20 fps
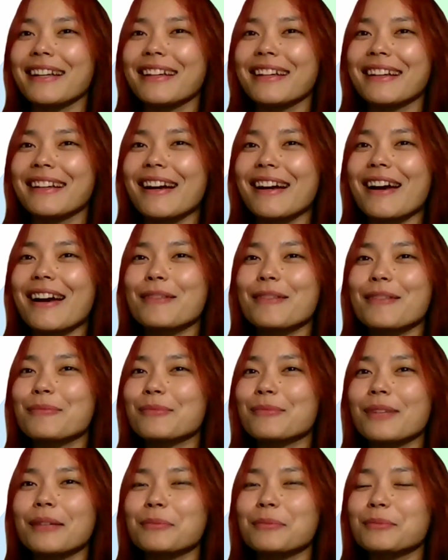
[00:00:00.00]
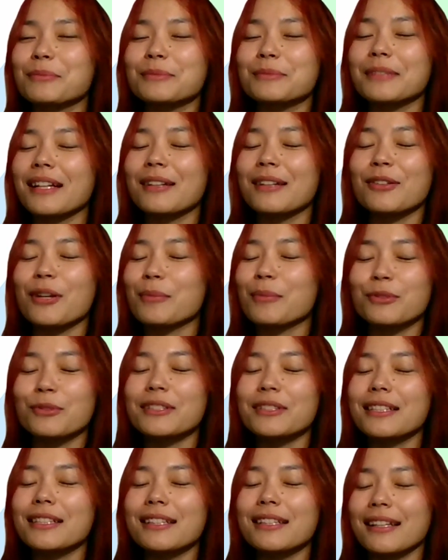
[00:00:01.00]
okay. I'm
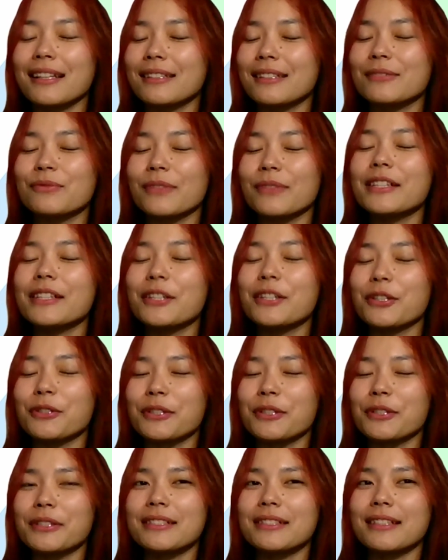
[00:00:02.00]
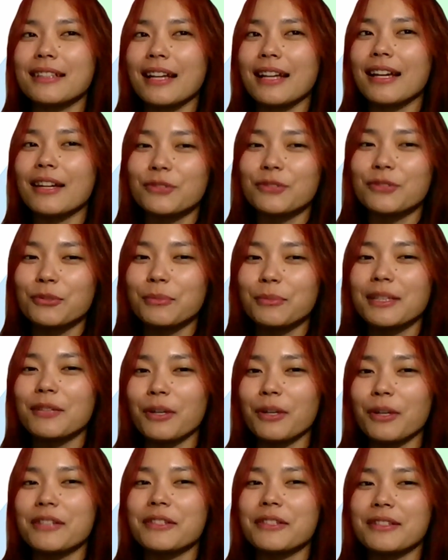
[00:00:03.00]
already like very curious and I have so many
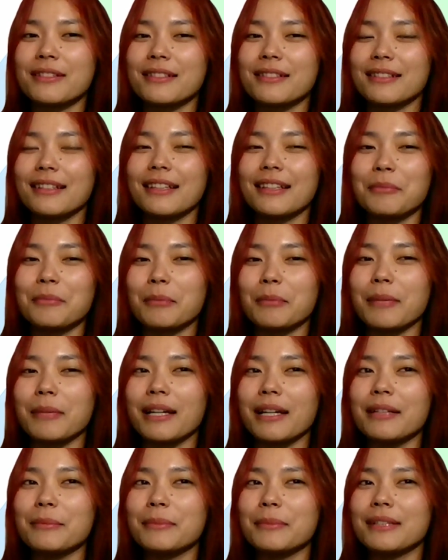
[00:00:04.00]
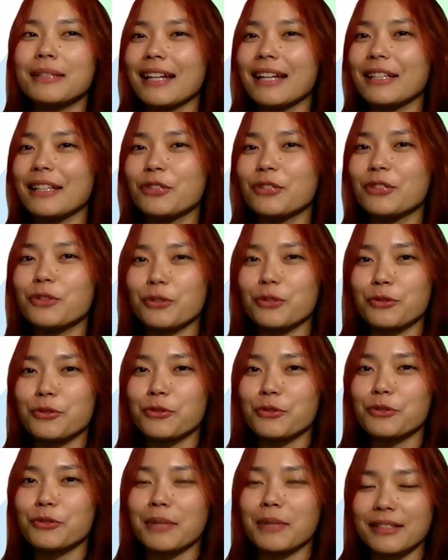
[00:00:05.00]
questions in my mind, but I need to
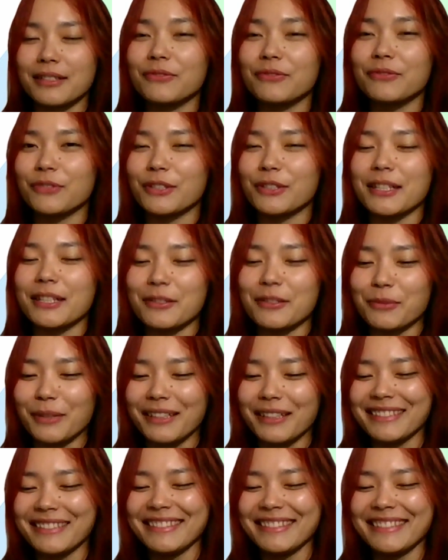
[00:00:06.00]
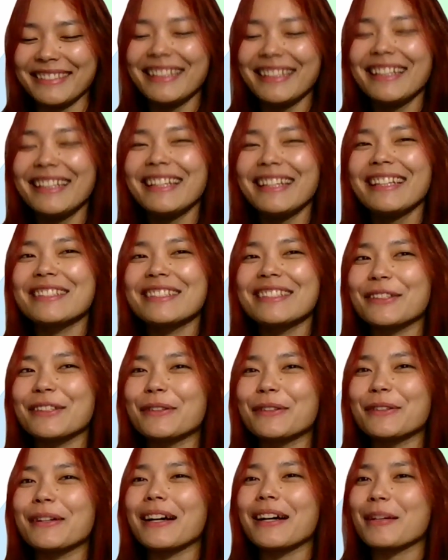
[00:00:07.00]
introduce myself first as well.
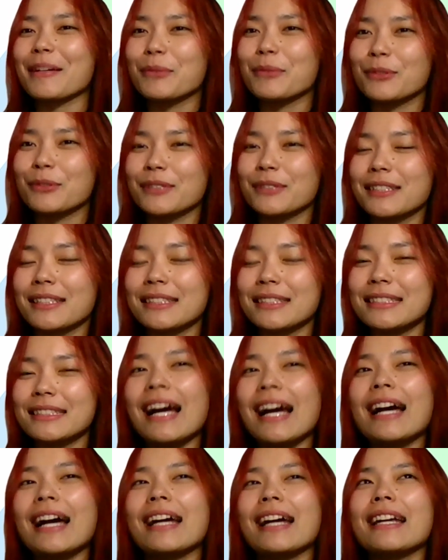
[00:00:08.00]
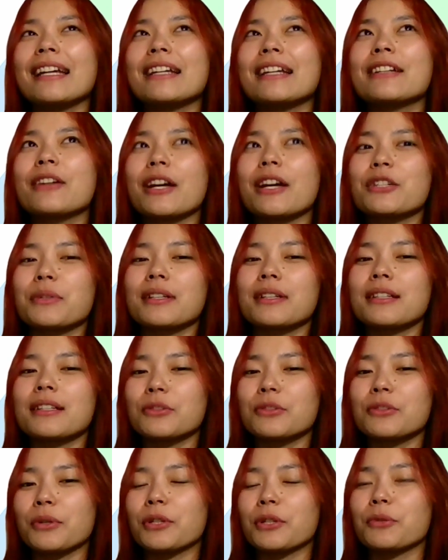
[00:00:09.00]
So I'm Nutan. I graduated
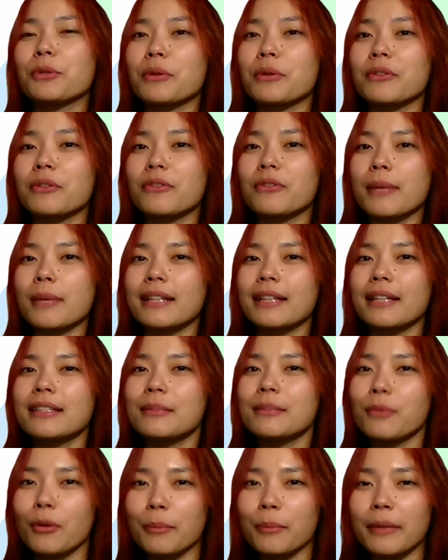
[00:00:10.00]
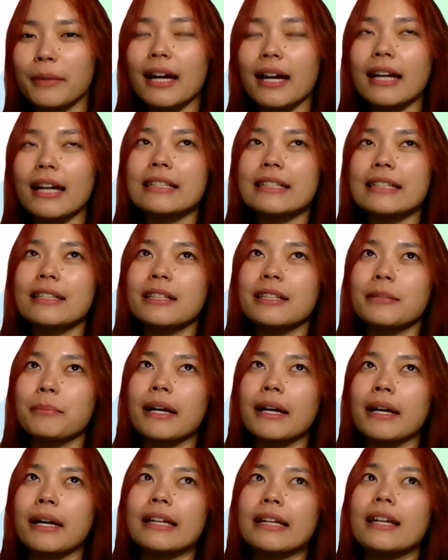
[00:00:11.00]
in 2021 from IIT Bombay. I did
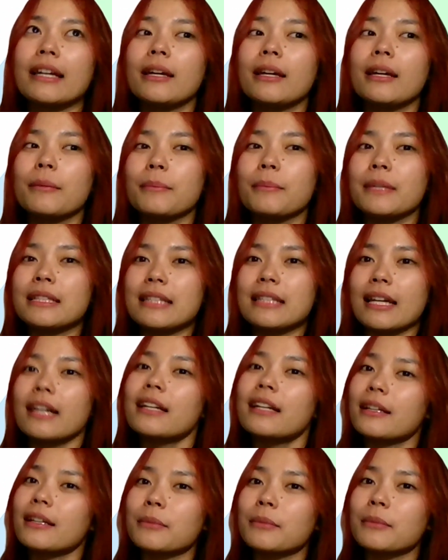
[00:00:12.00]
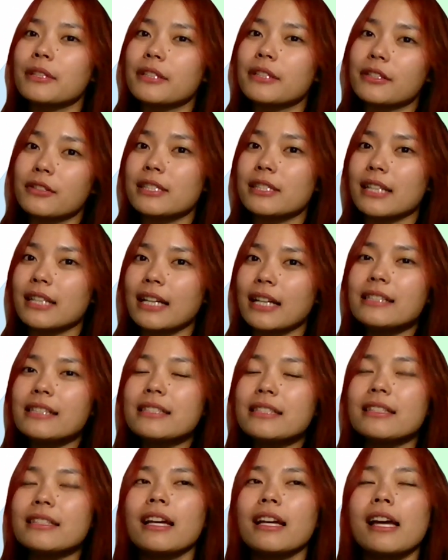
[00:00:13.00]
my BTech in material
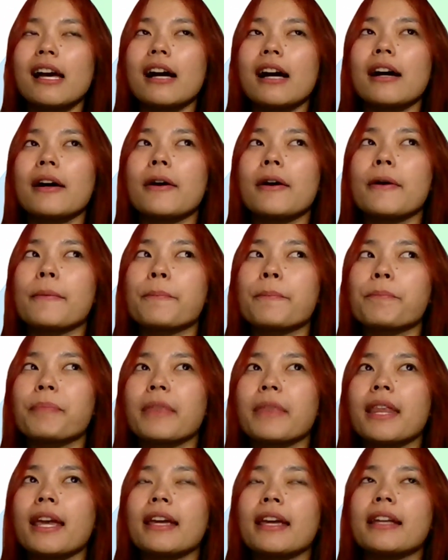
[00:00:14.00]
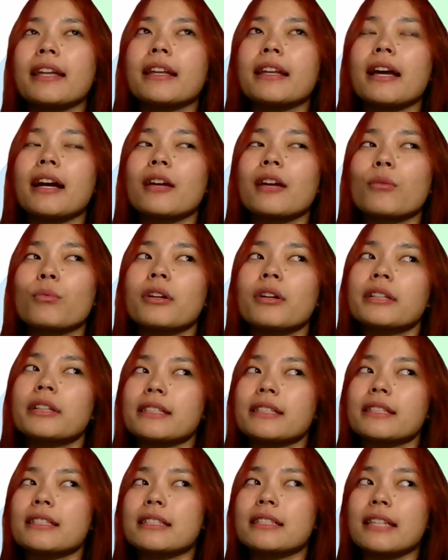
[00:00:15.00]
science. Then I
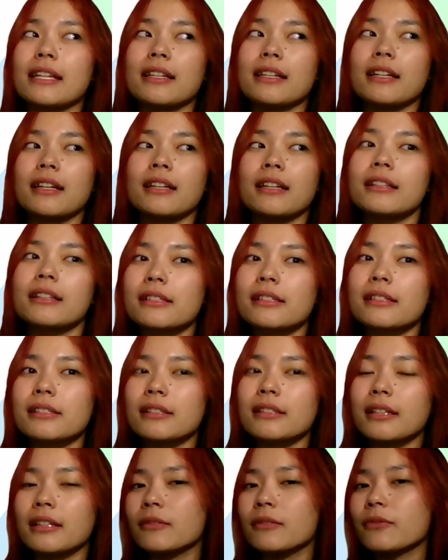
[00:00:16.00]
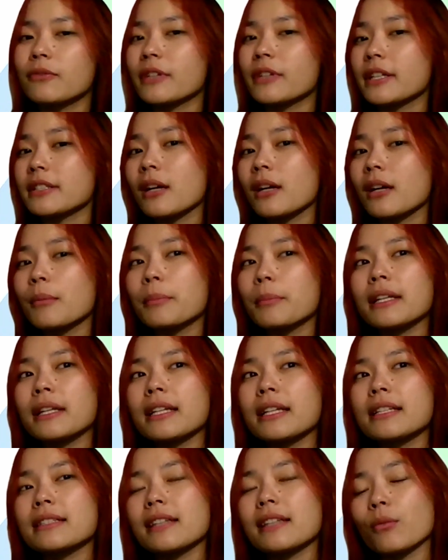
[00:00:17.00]
worked as a data analyst in various
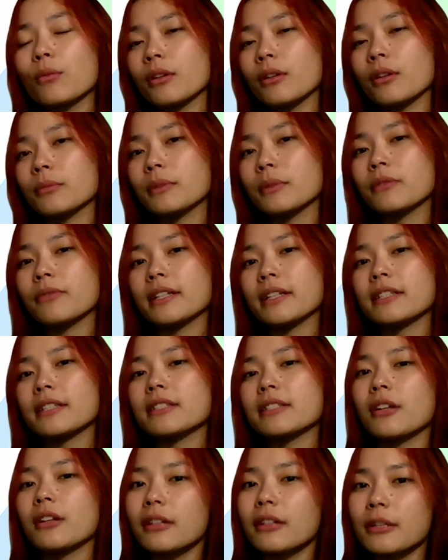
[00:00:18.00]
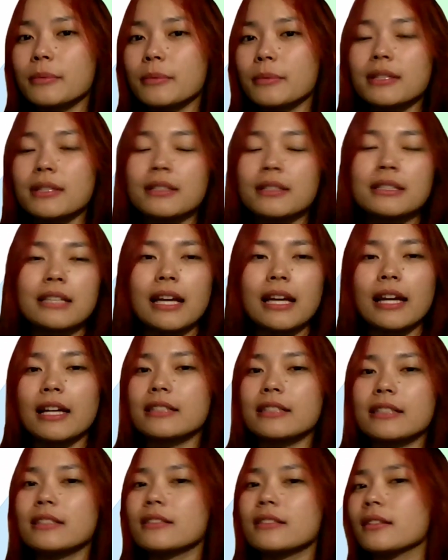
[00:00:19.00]
companies. I worked with various startups,
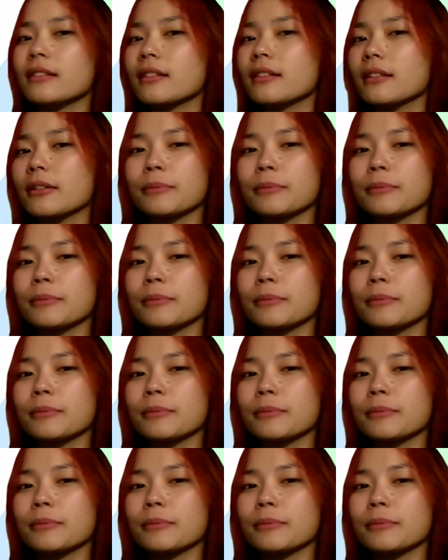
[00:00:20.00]
SaaS,